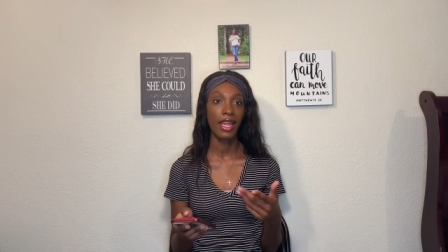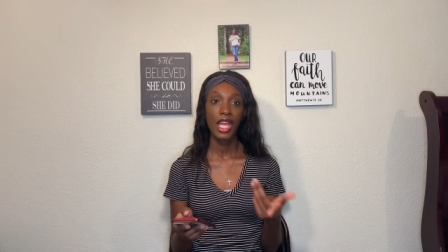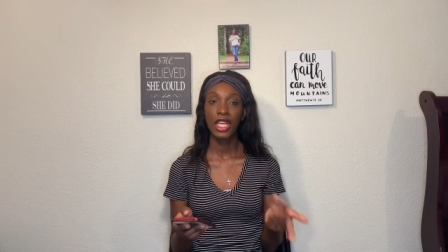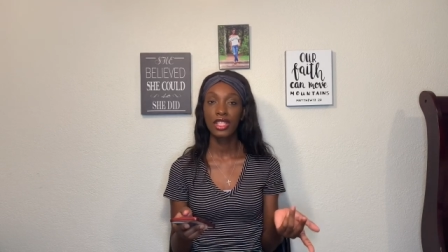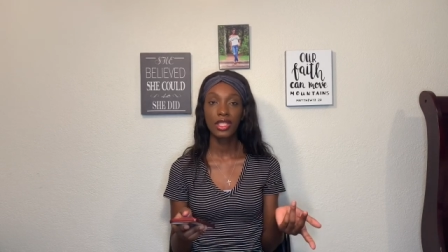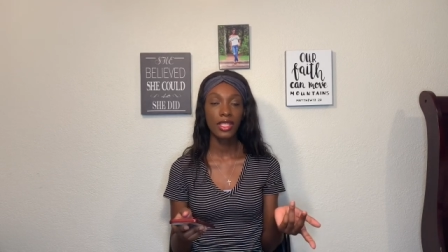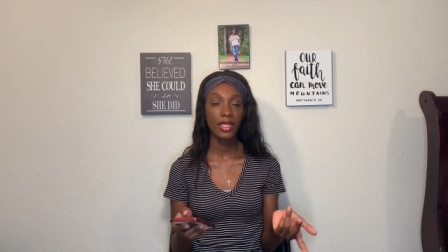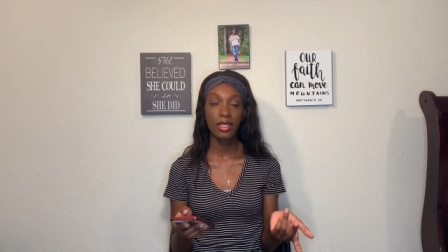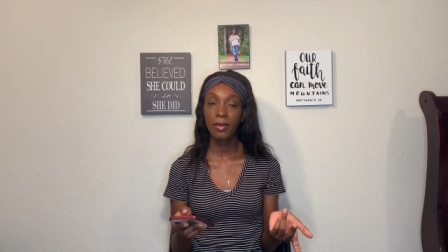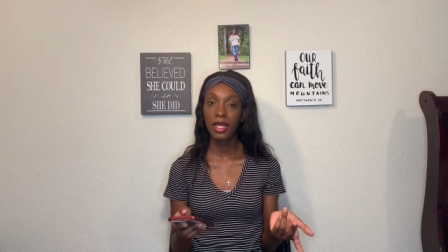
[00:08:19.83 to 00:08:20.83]
It's just not
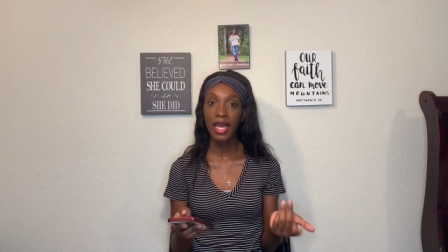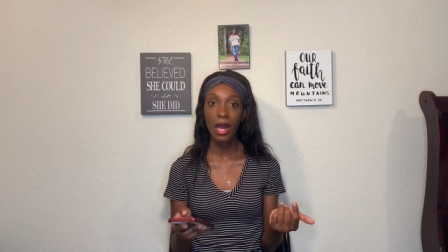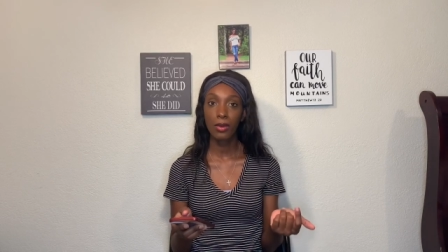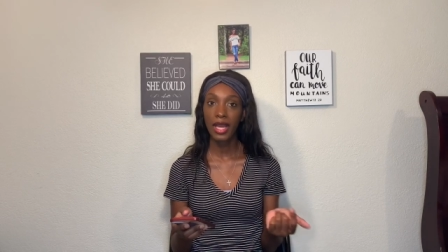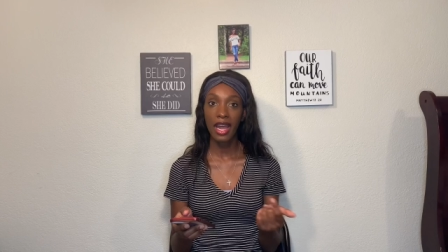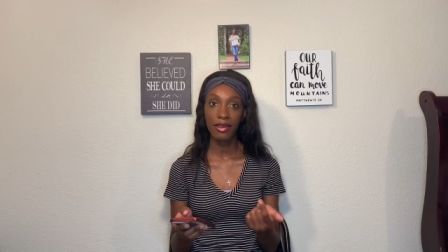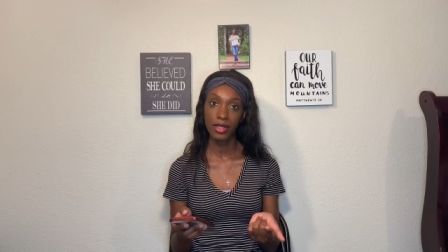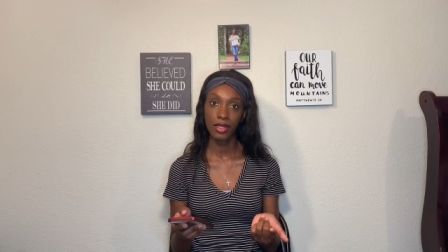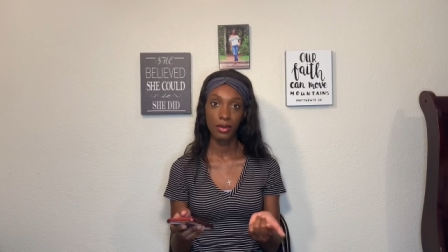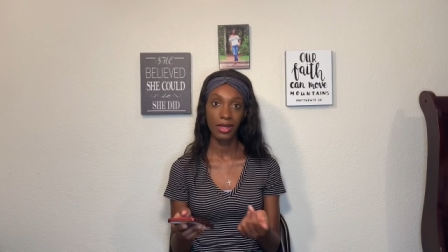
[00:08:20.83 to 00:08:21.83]
something I would ever
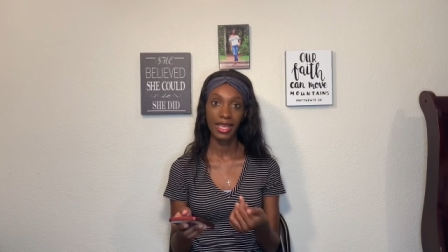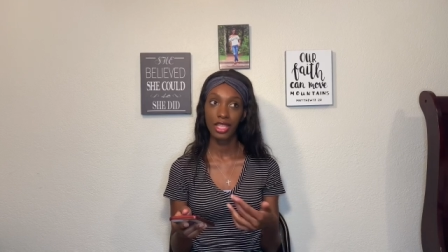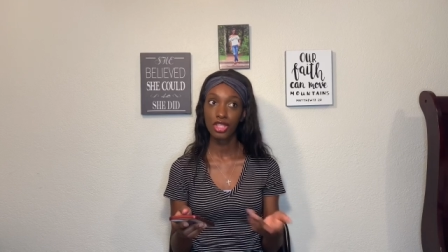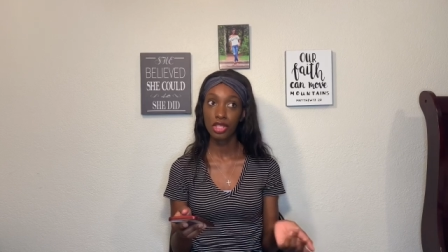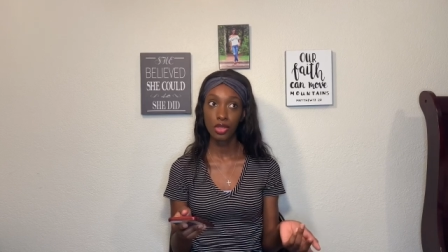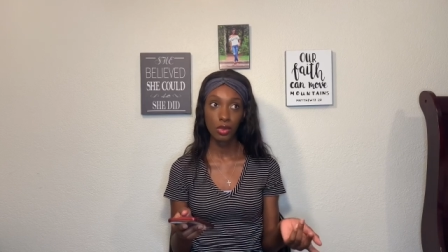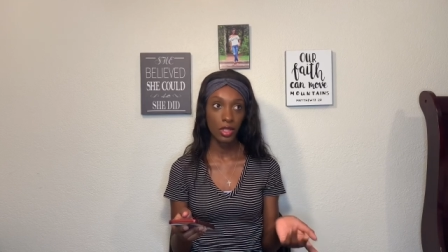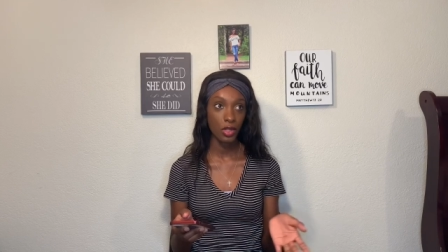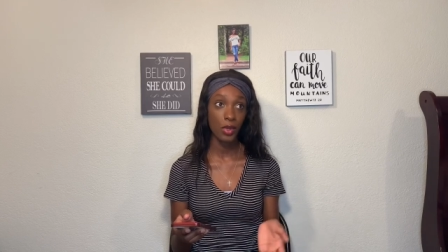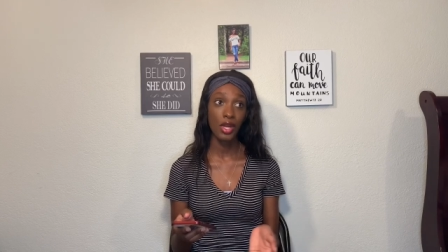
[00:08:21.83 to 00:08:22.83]
do. Like, it's just too much
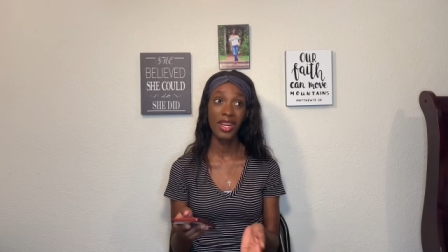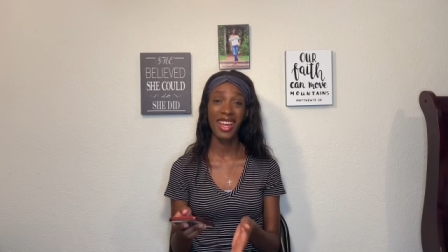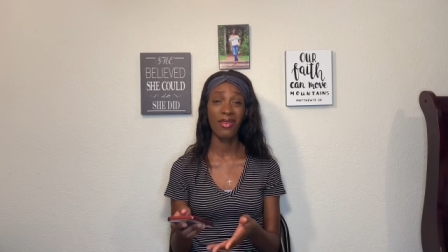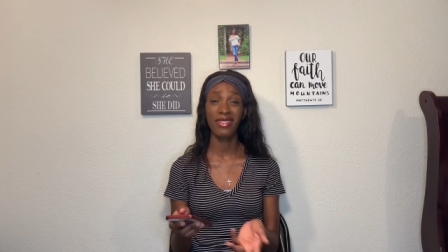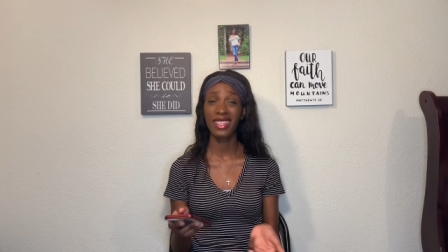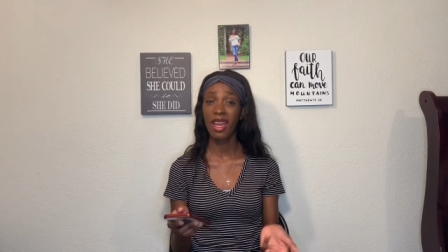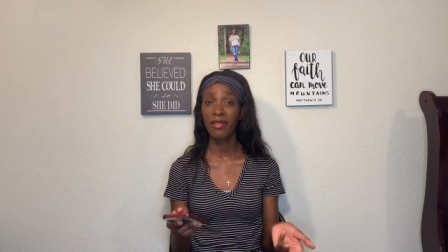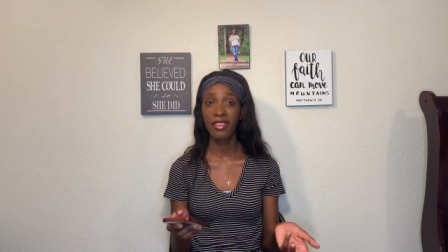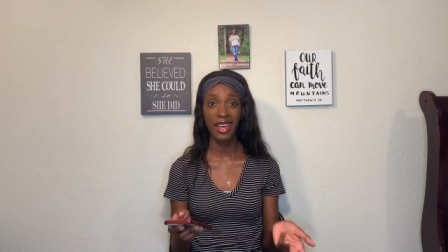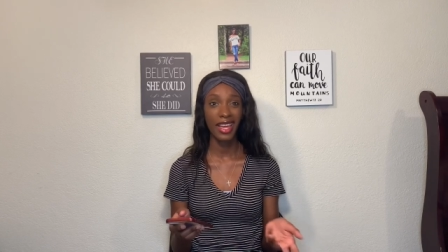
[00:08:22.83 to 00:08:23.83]
work. I don't have time for
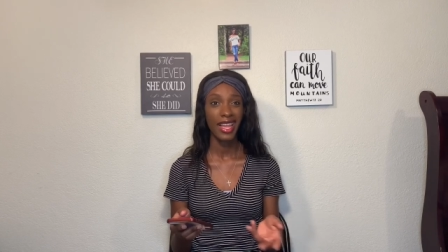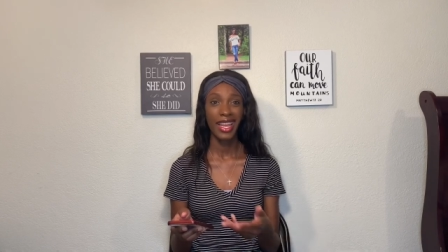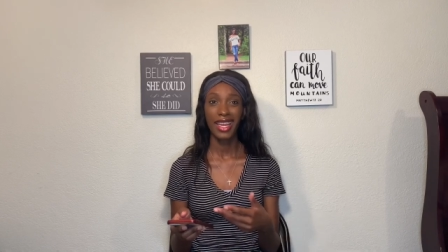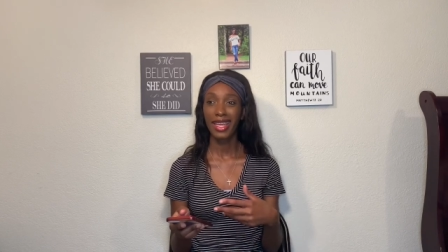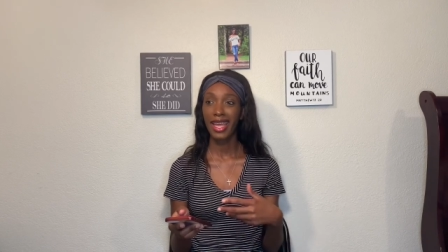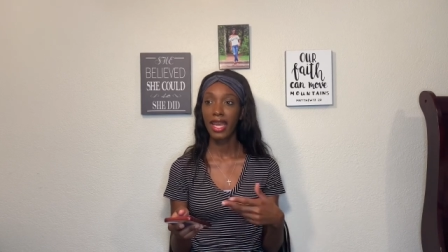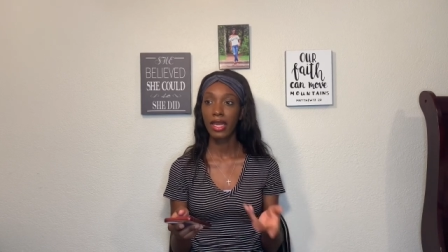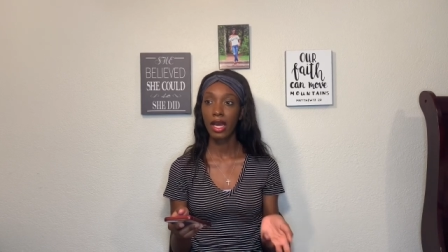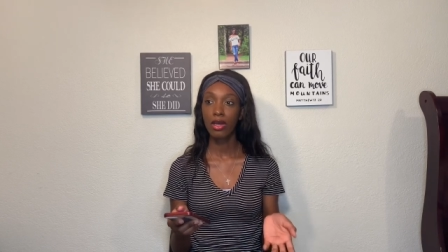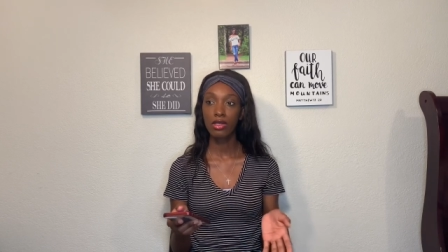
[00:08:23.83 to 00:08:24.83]
that. Like, and
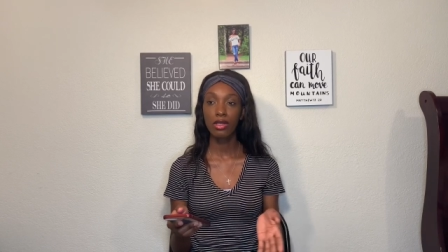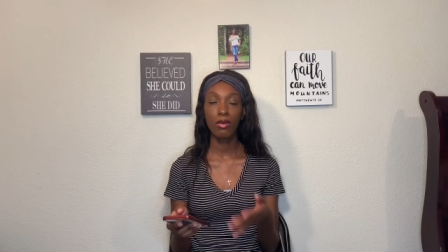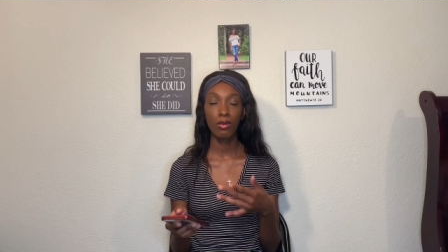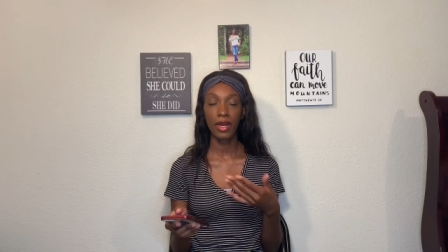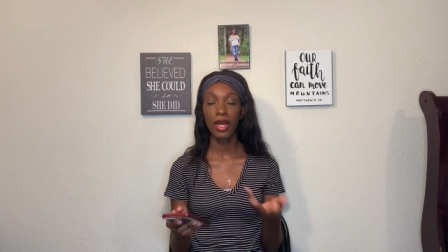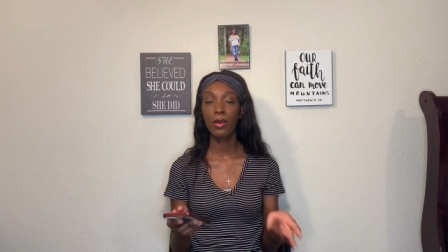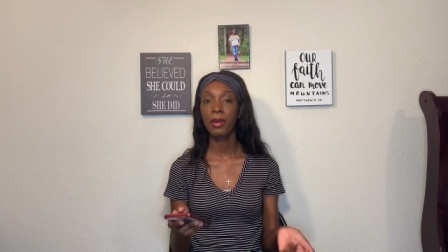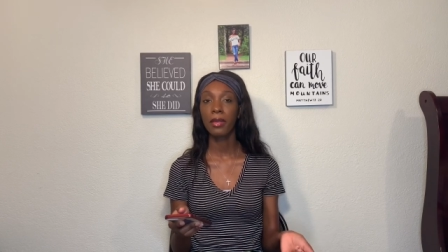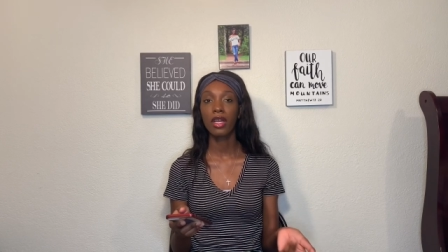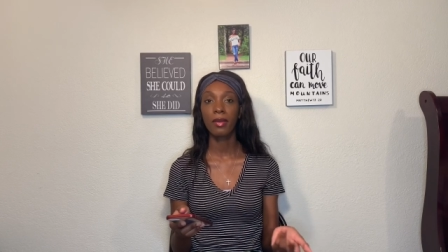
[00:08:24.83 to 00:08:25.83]
also when I wear
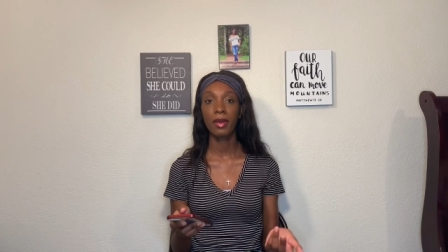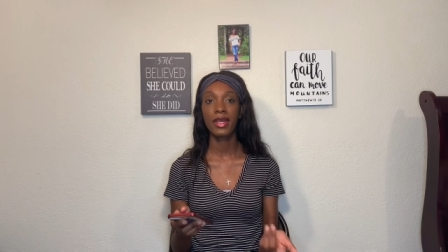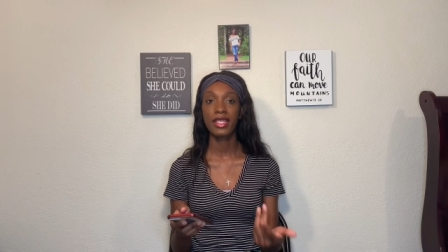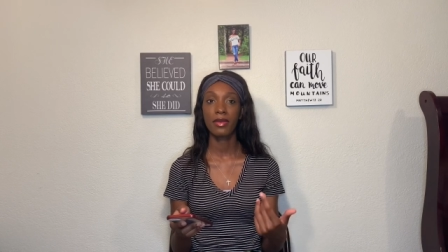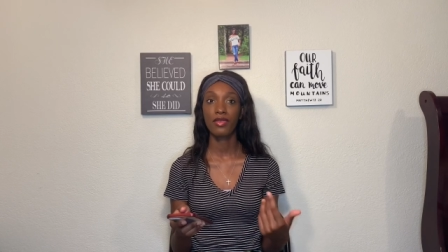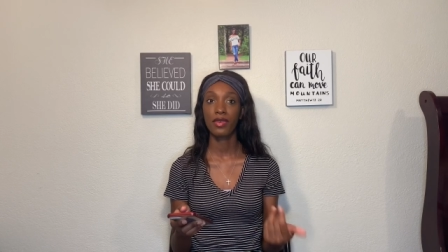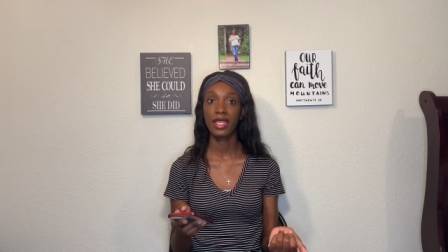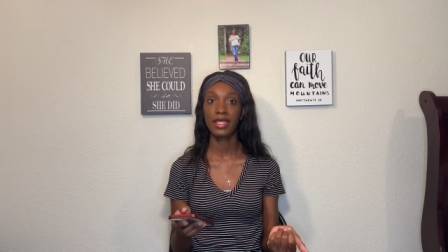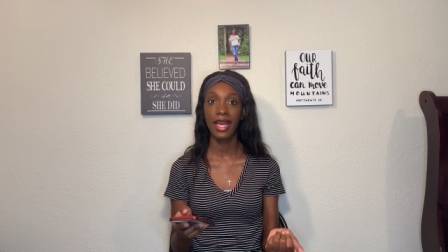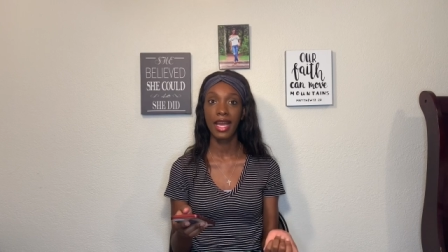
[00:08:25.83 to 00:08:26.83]
makeup, it makes me really
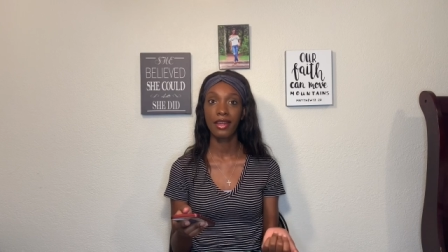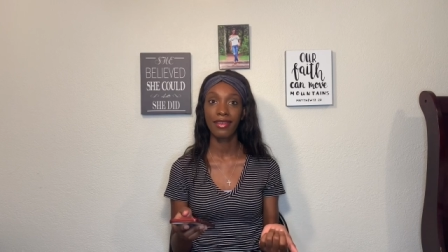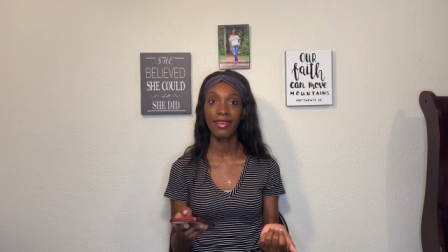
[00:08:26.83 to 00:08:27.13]
tired.